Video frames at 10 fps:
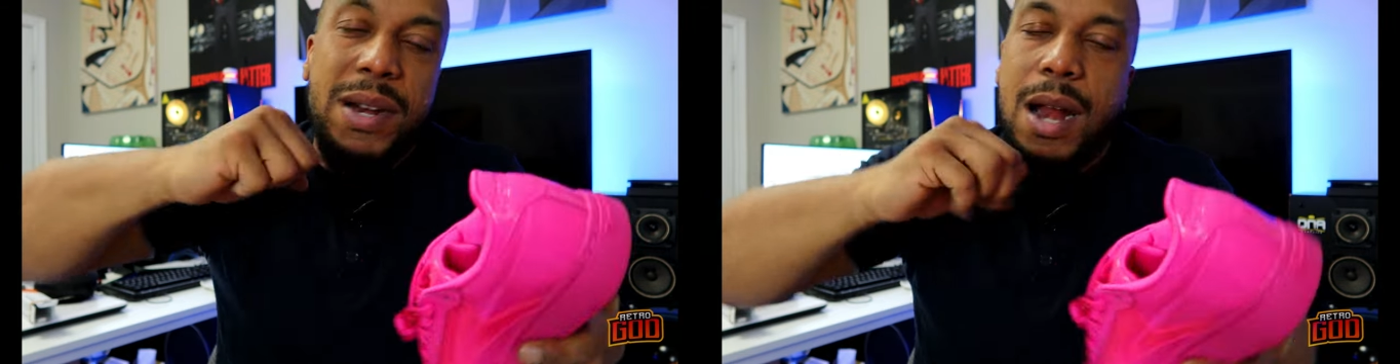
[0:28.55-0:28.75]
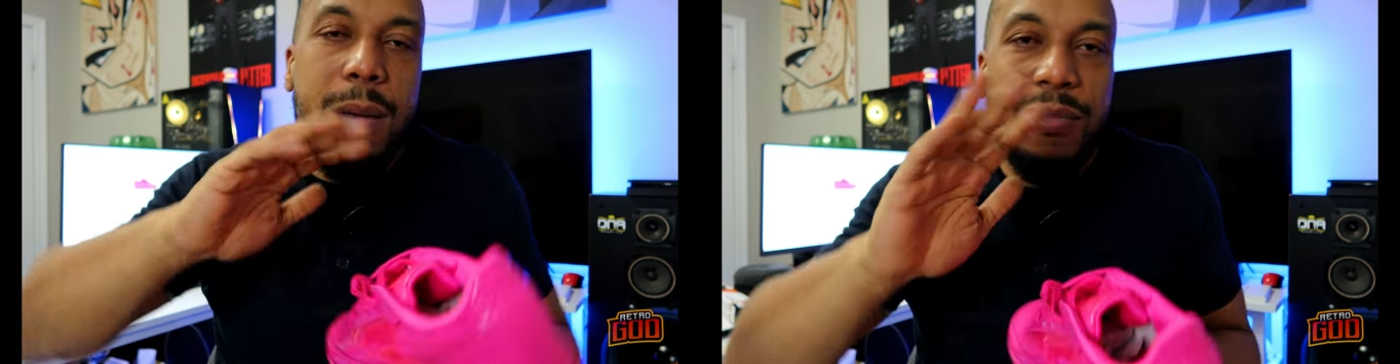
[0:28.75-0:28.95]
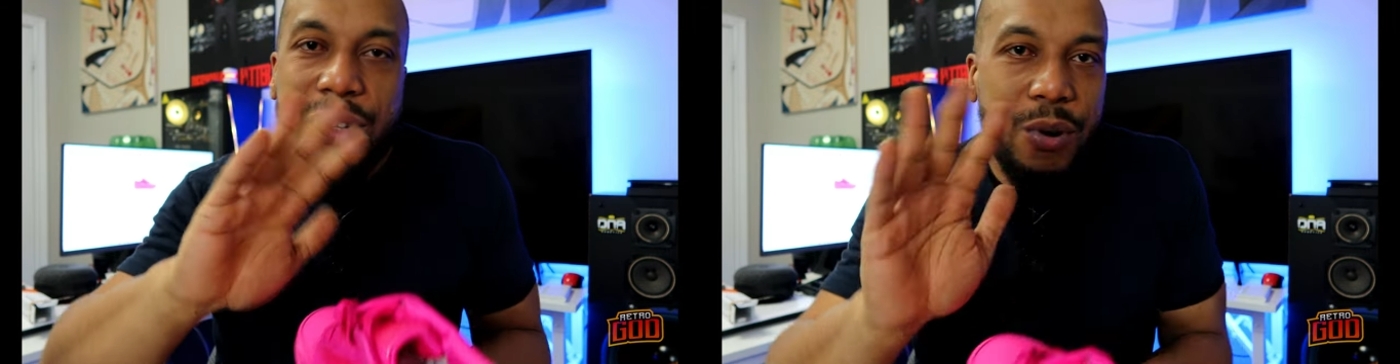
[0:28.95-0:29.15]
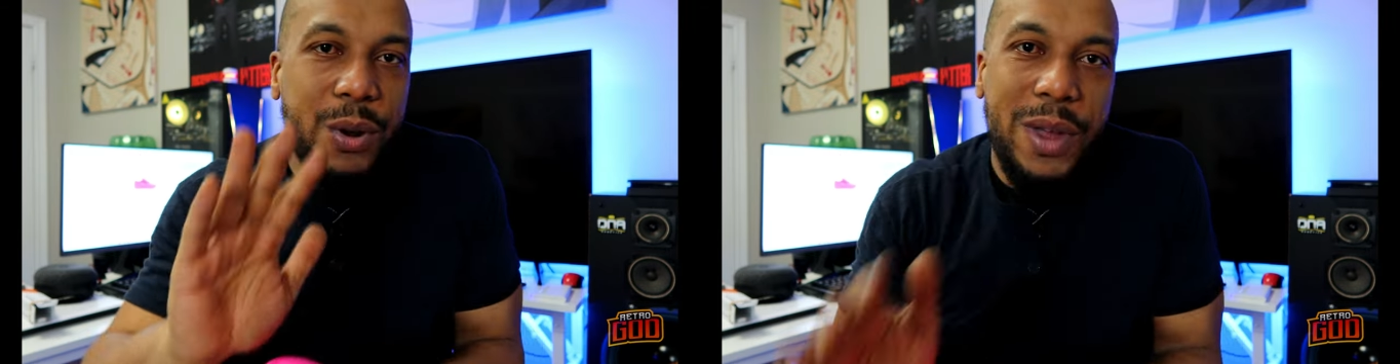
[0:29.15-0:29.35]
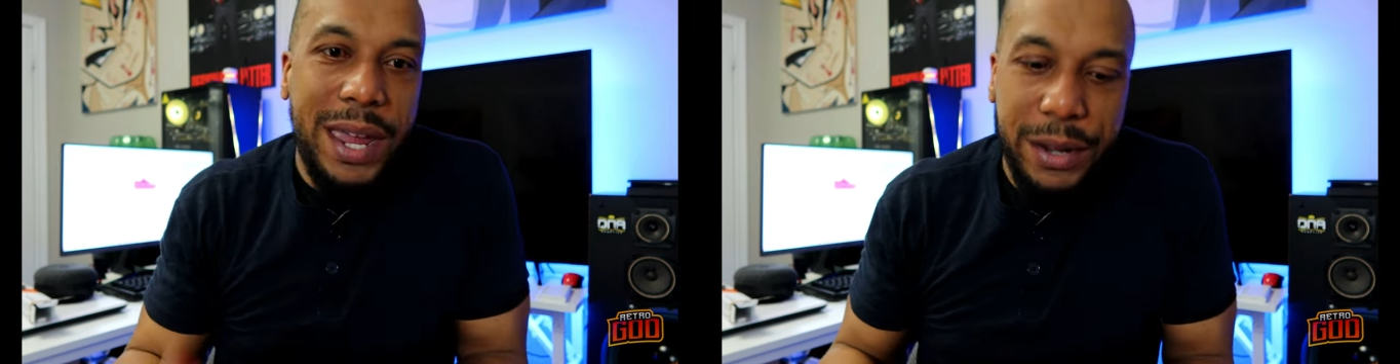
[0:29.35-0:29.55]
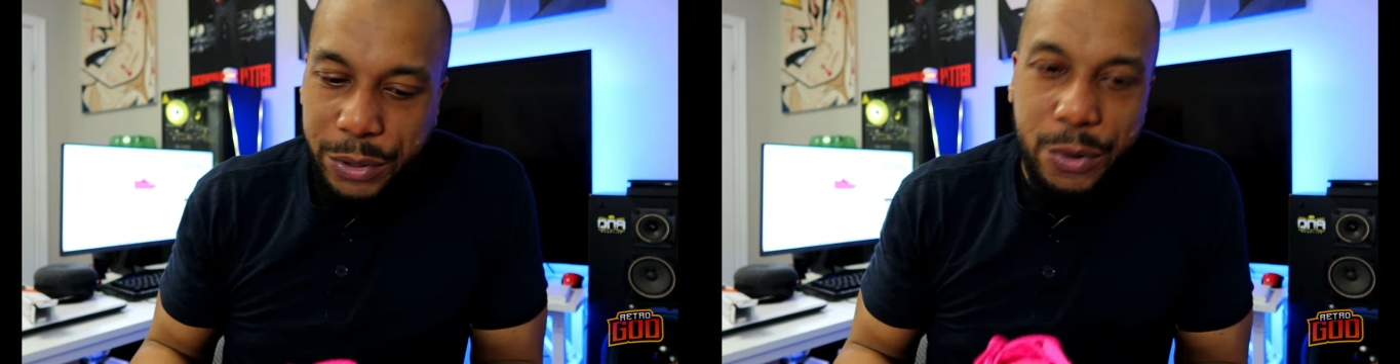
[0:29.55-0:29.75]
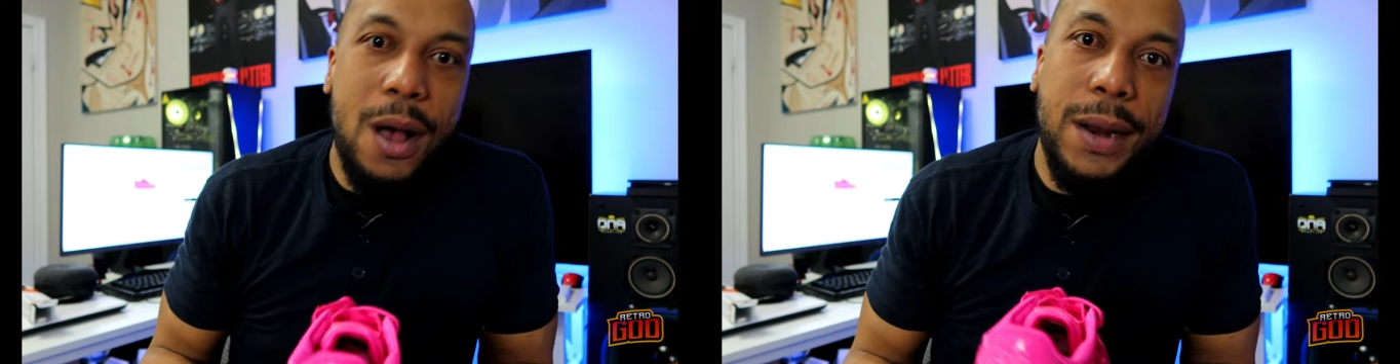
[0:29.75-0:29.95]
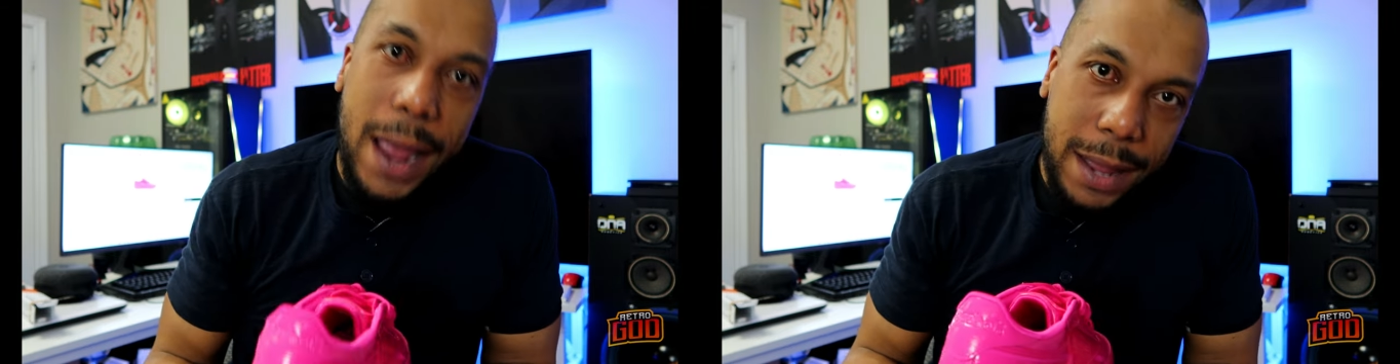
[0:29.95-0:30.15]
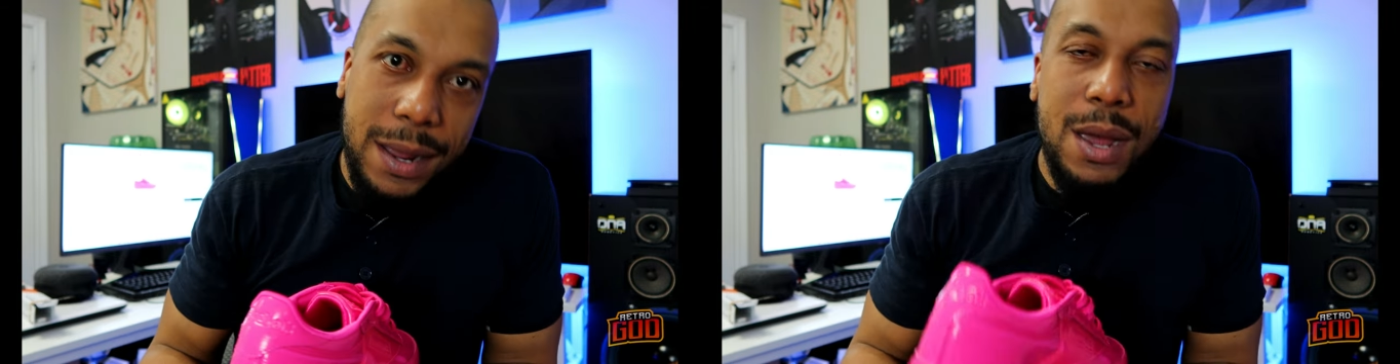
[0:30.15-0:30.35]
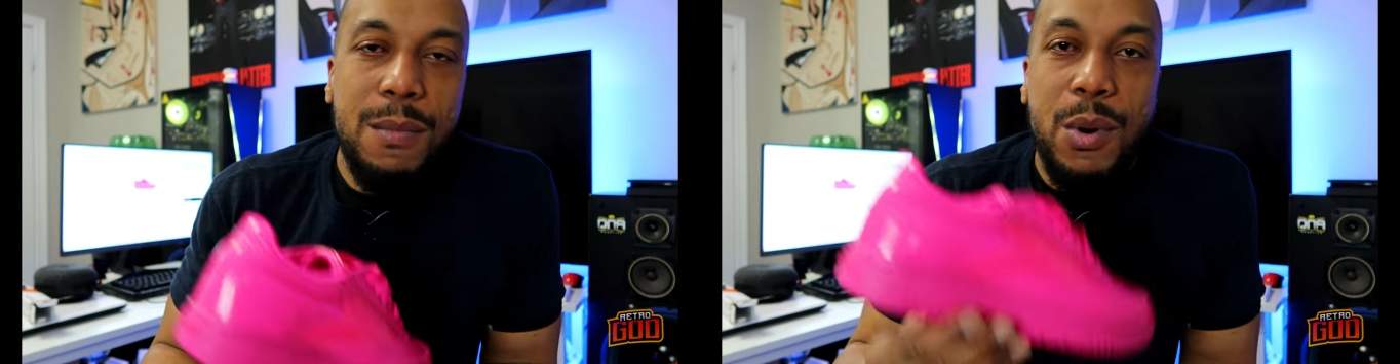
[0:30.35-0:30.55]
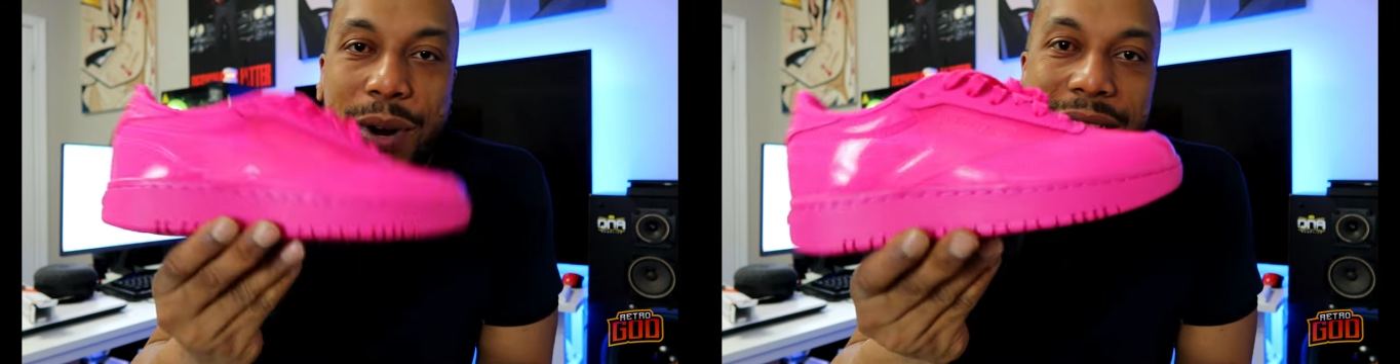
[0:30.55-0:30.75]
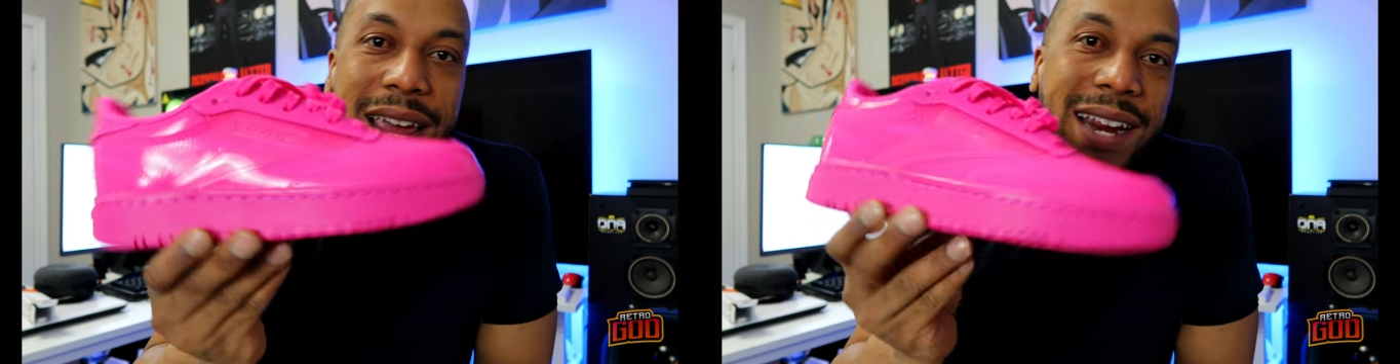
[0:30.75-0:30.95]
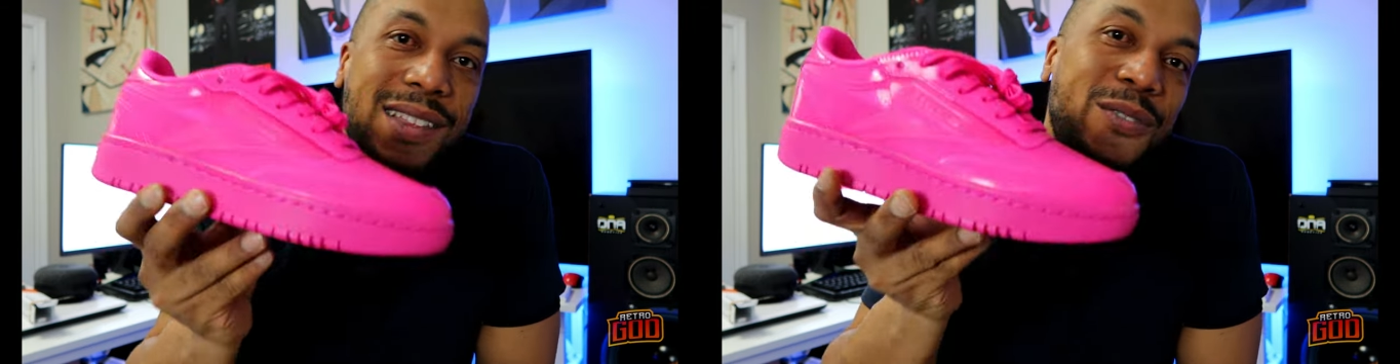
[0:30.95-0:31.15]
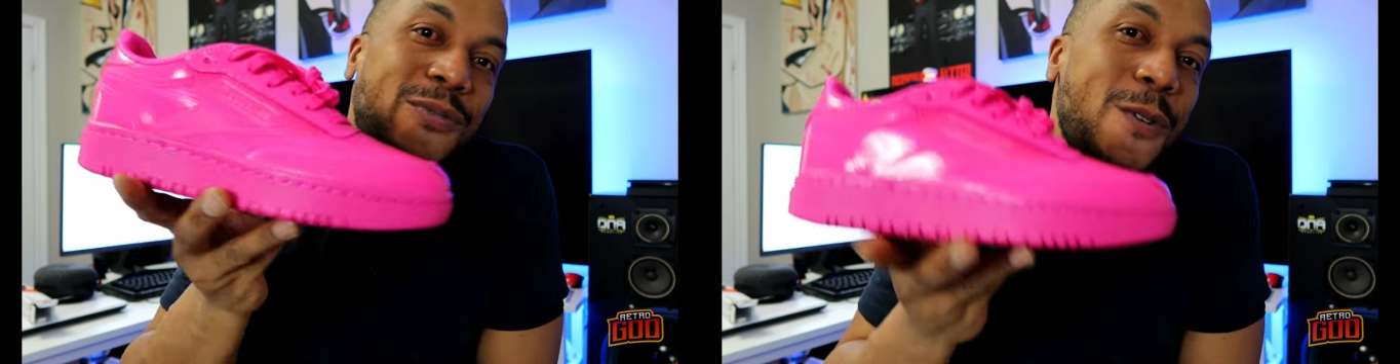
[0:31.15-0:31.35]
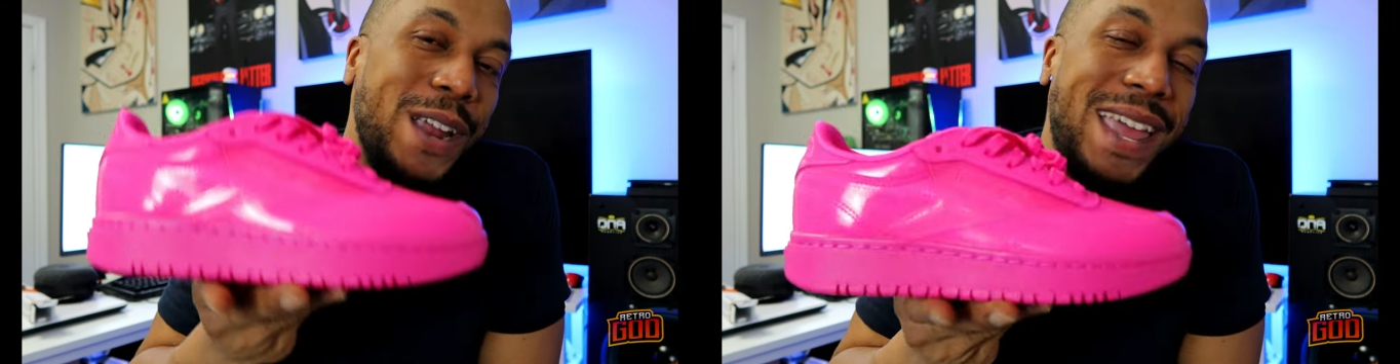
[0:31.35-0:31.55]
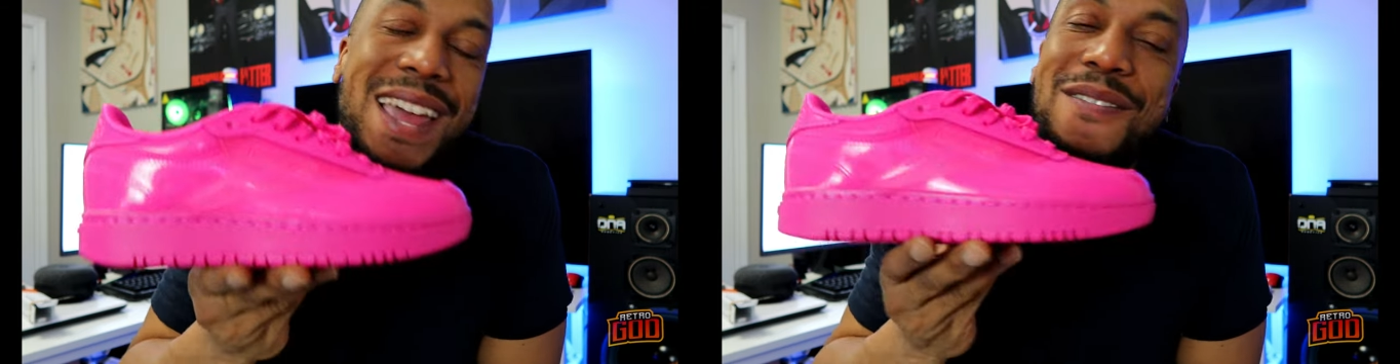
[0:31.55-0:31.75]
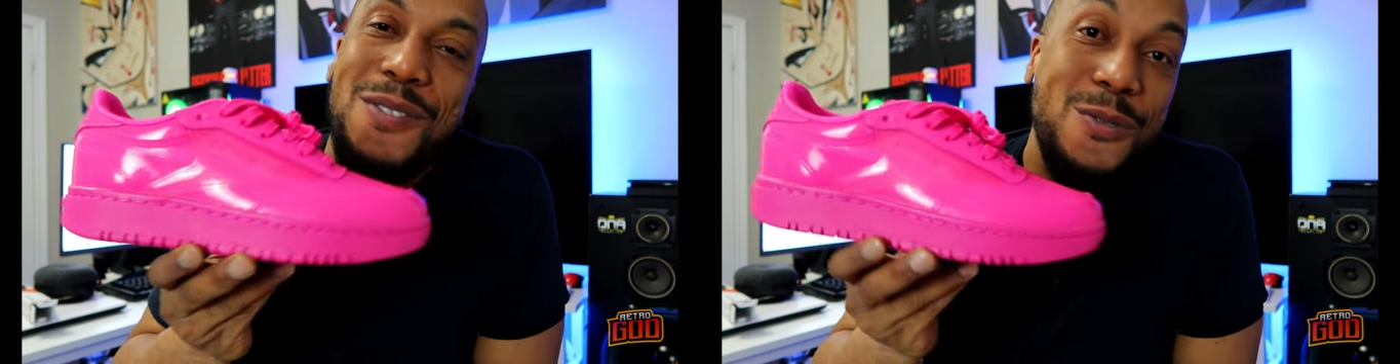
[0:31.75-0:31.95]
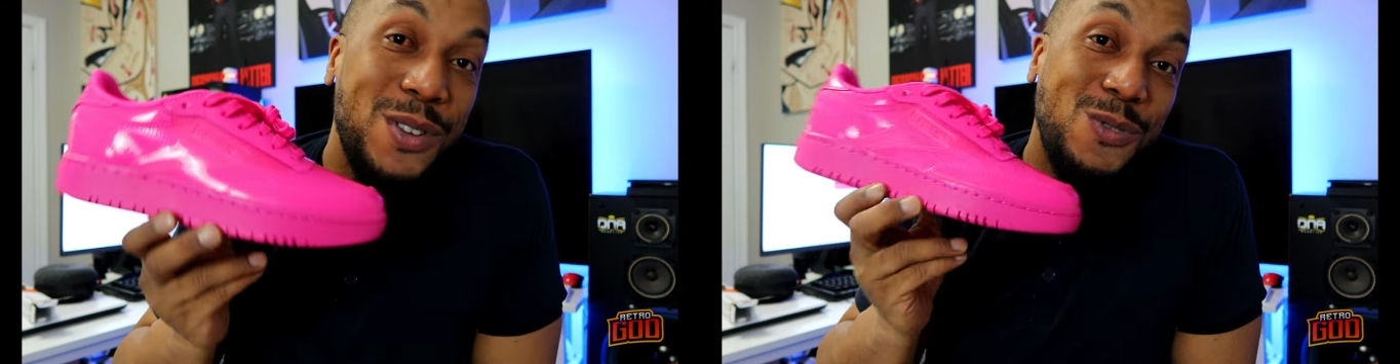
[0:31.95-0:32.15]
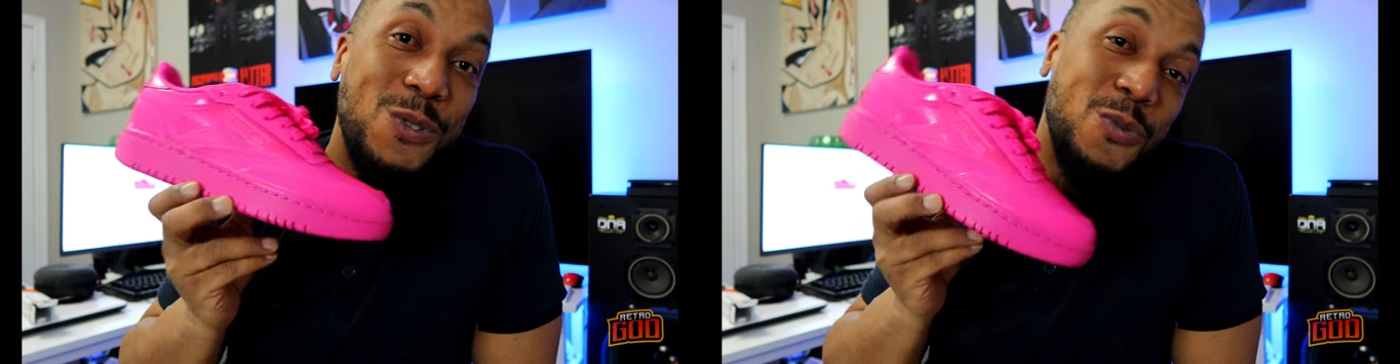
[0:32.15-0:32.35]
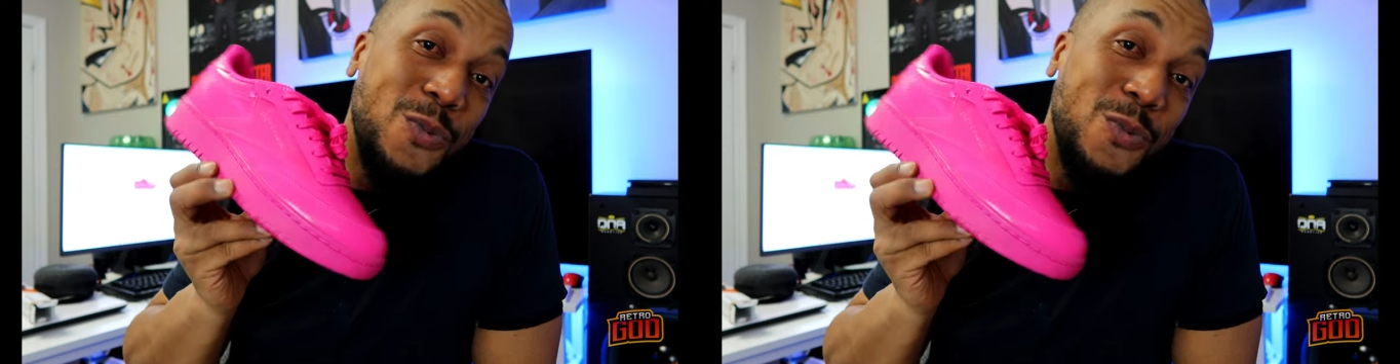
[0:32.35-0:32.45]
No, I'm just joking. We ain't gonna do all that. But we're gonna get into the 4K view as usual.